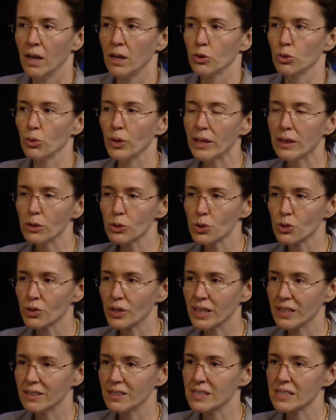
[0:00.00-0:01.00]
To
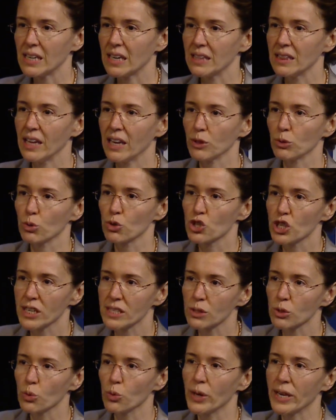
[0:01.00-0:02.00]
illustrate this, I'd like to
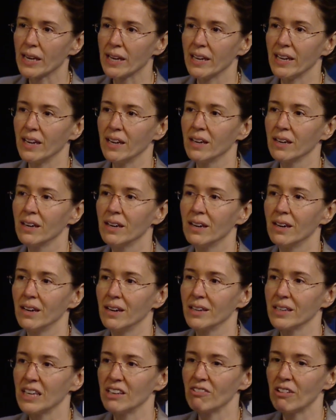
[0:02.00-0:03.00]
just quickly
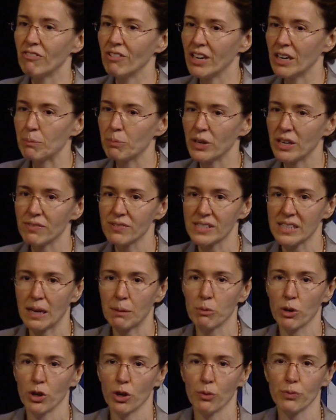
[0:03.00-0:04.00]
uh, give a very brief
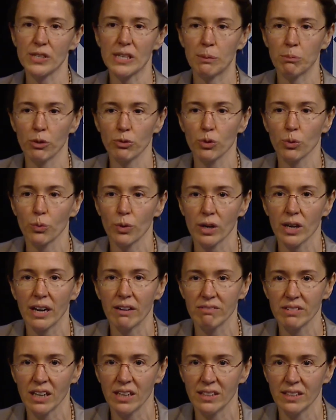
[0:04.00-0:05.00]
summary of some of the work
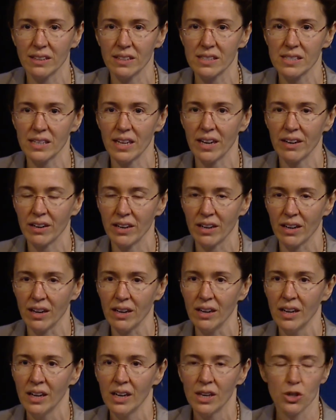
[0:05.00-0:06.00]
I've done in this
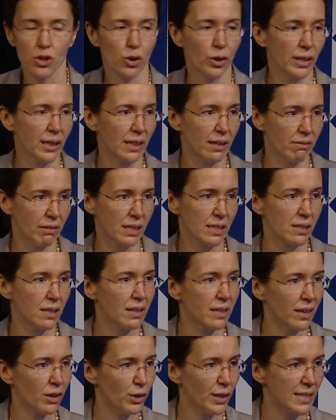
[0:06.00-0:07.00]
area, jointly with
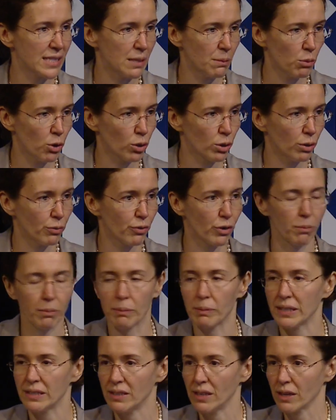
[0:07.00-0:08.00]
Daron Acemoglu from
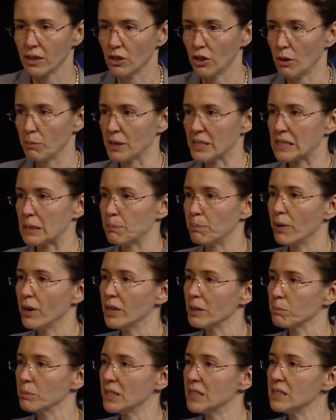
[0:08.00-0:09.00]
MIT Economics
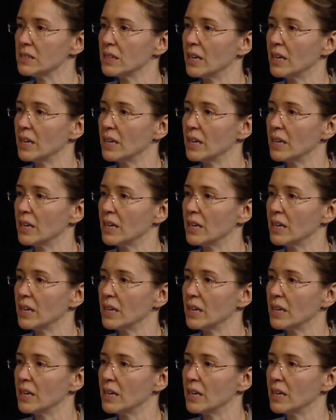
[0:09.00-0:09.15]
Department